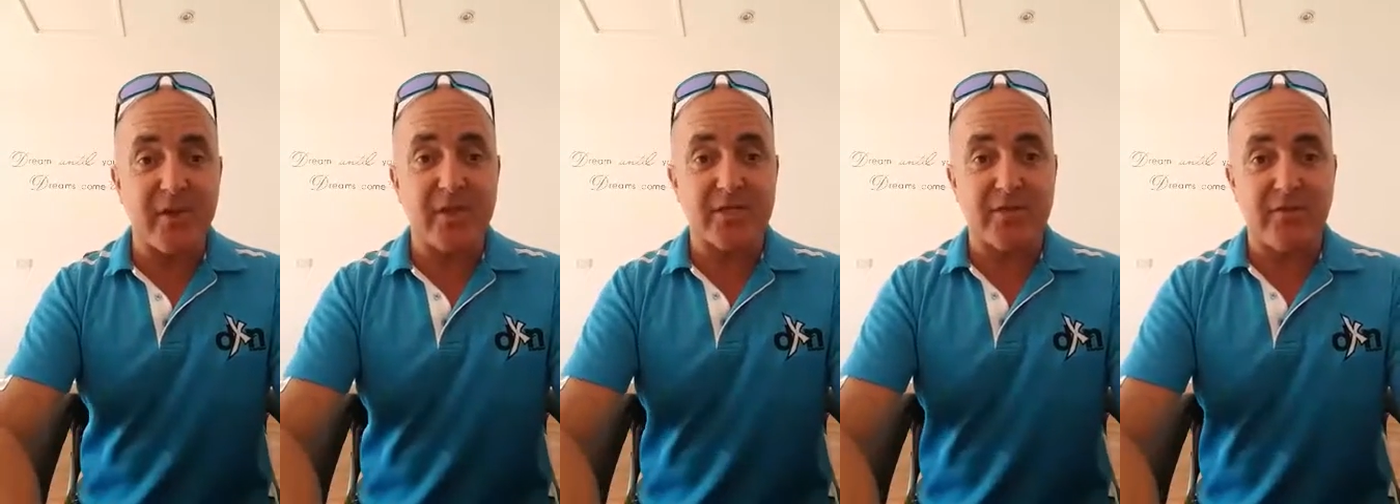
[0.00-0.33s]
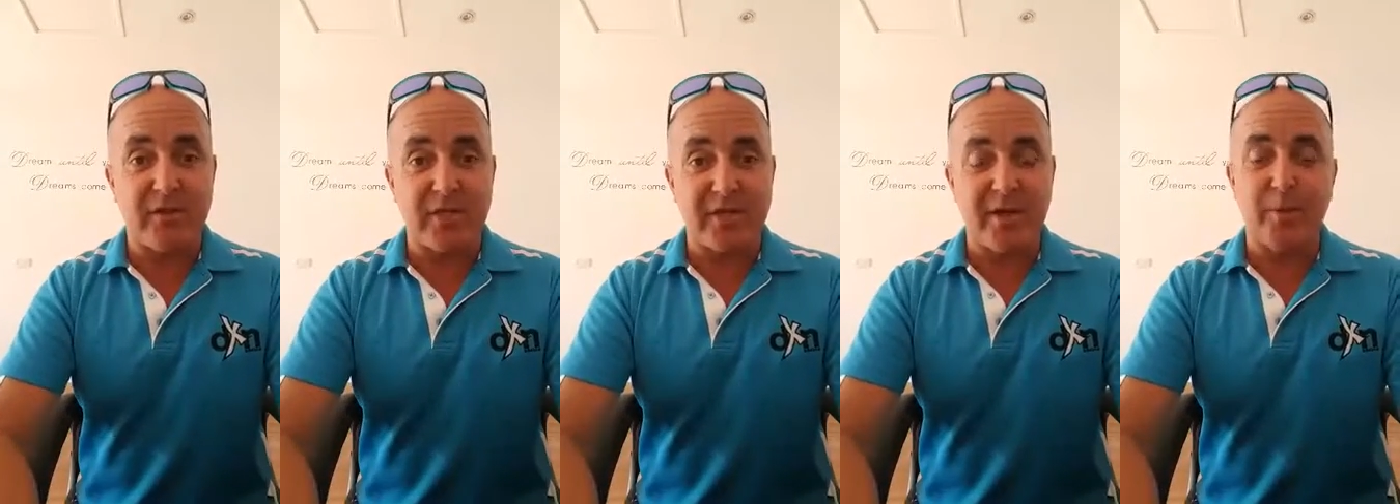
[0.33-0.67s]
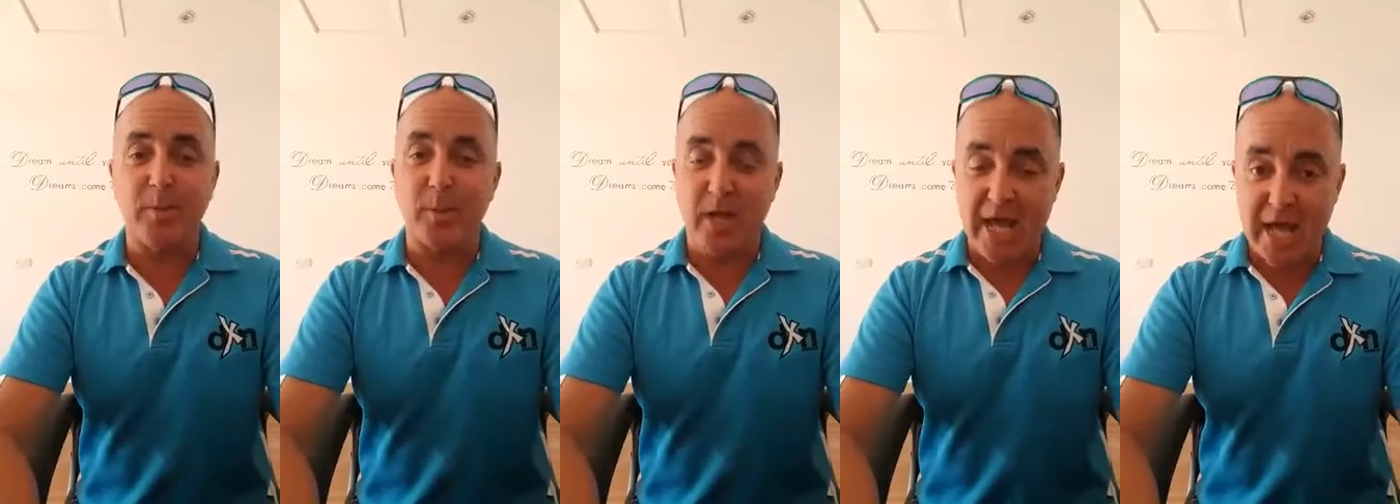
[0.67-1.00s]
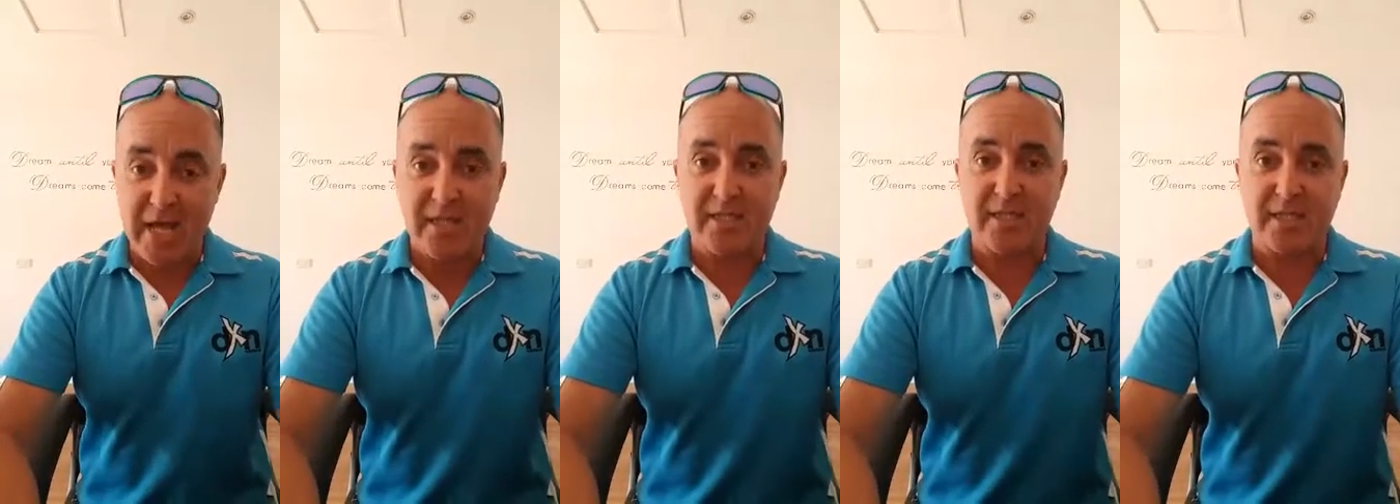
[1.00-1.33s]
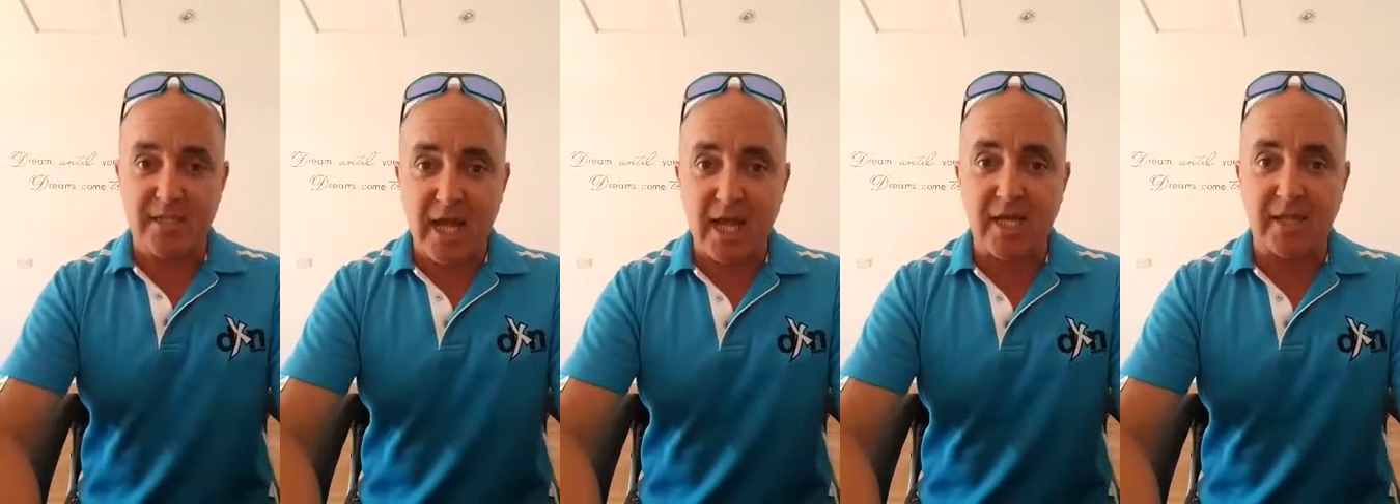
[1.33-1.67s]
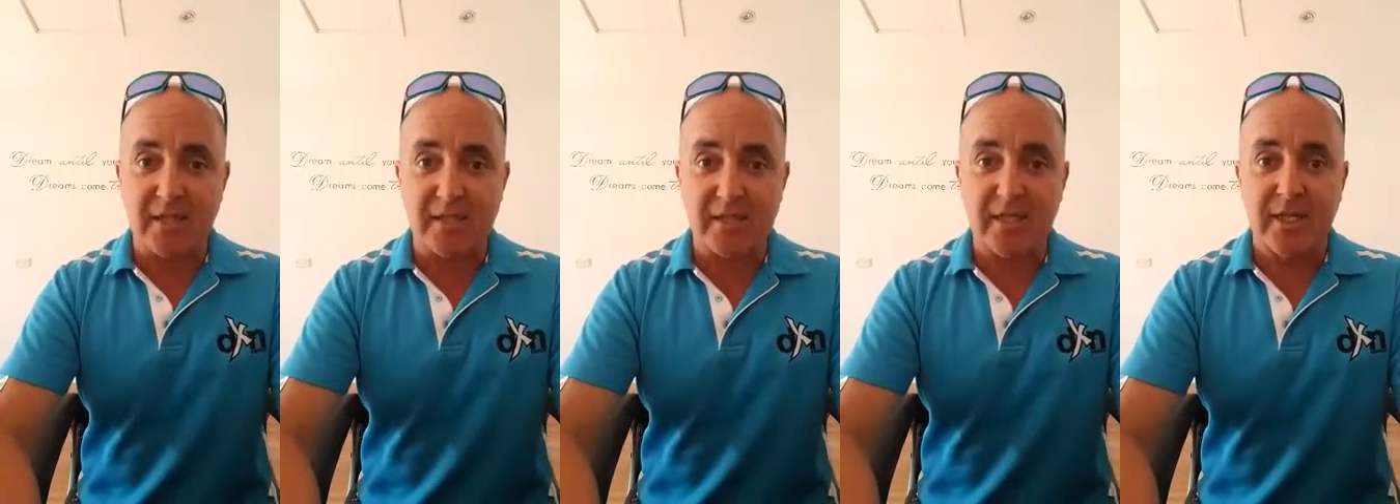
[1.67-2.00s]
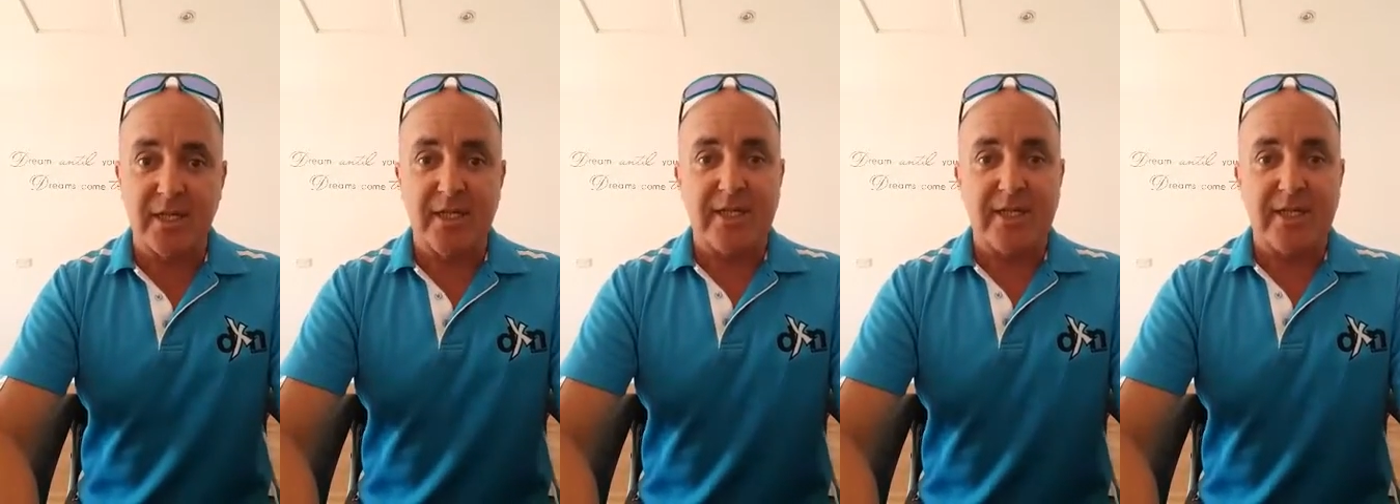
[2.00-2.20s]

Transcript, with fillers: first video, but here's the second.